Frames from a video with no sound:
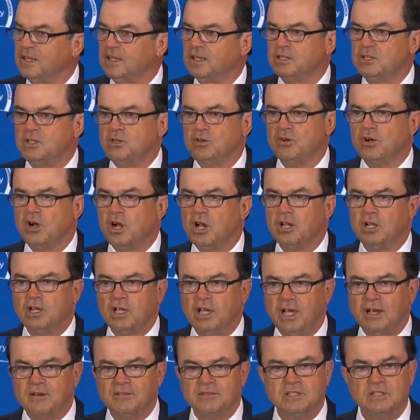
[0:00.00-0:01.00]
You all
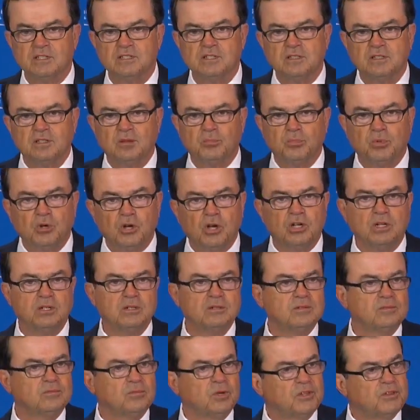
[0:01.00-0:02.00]
have the, the book
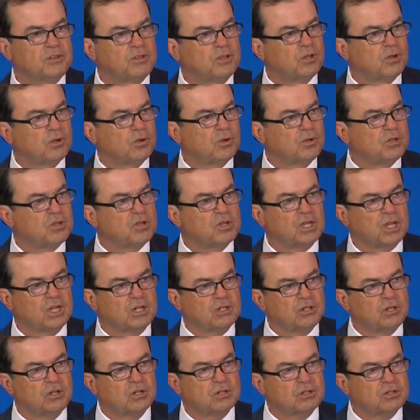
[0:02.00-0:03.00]
with you. You can
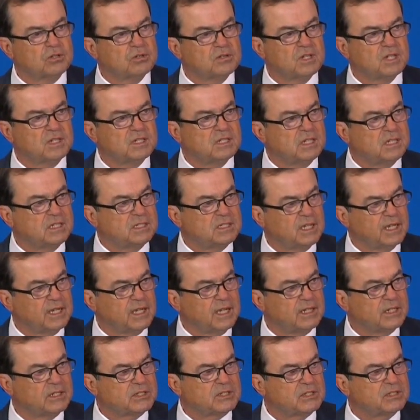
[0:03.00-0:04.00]
look through the
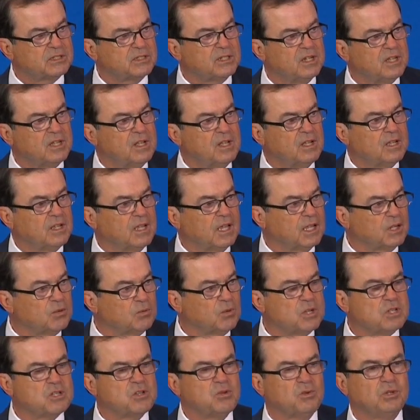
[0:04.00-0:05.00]
details. And
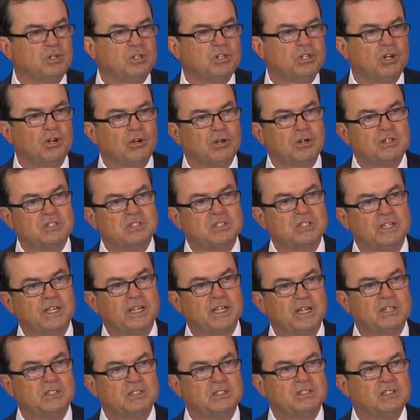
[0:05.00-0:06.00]
what you will notice
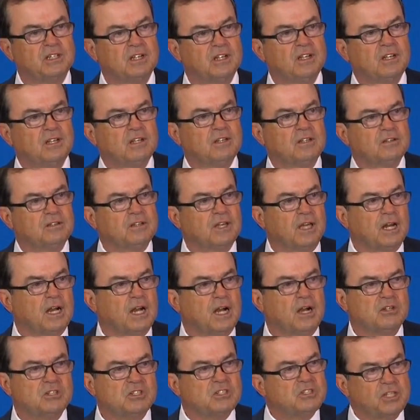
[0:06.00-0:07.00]
is that
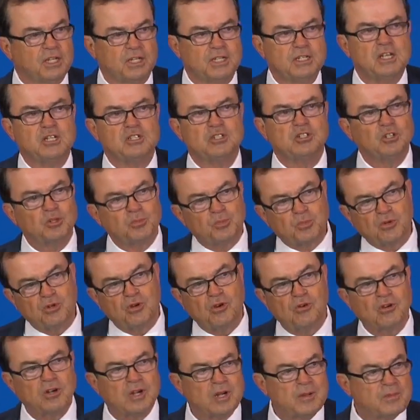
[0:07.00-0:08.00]
our signature
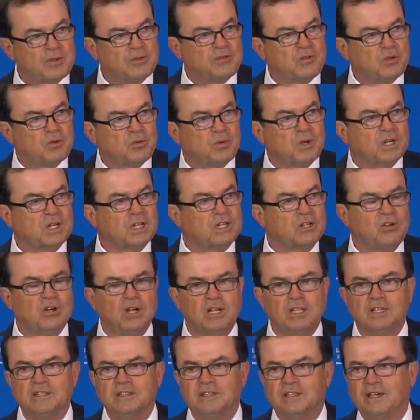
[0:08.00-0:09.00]
program, if you want to
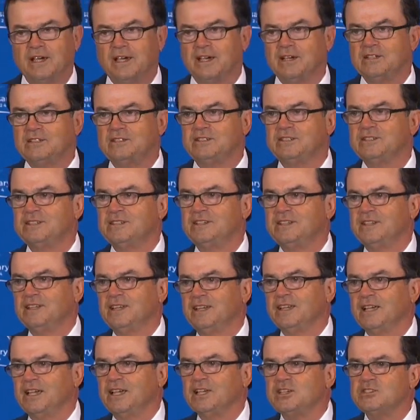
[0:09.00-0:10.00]
call it that,
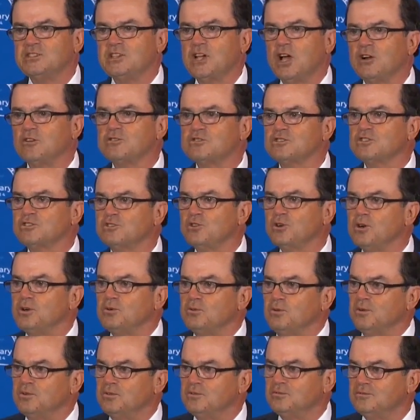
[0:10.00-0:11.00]
is our
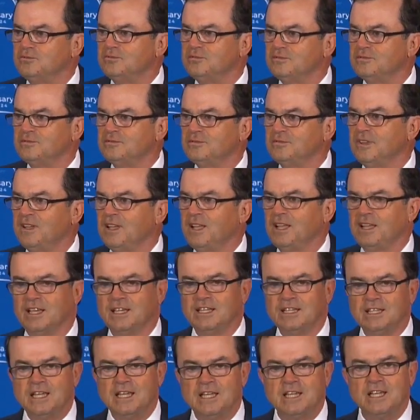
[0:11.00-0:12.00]
school,
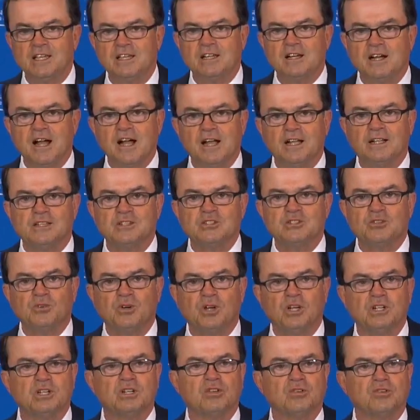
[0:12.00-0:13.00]
Hellenic College
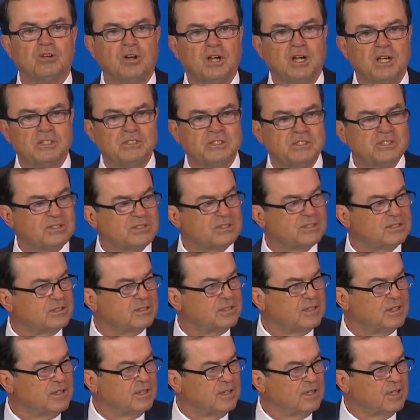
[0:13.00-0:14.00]
Holy Cross,
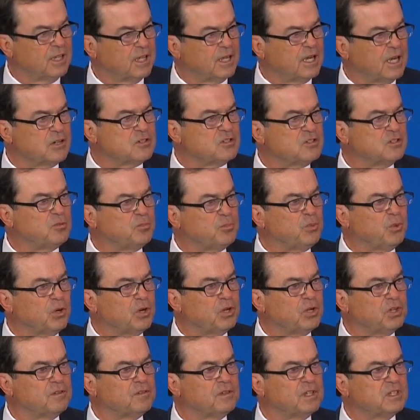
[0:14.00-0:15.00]
and our
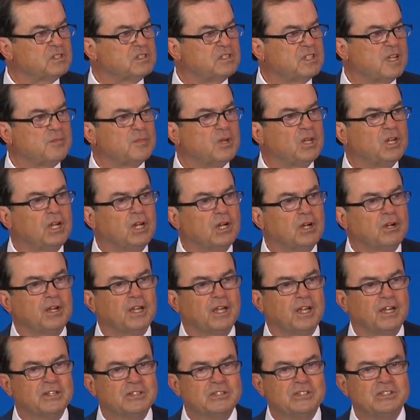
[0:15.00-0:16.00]
support of the
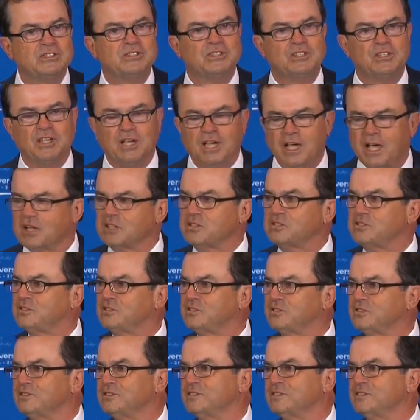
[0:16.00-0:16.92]
seminarians, yes.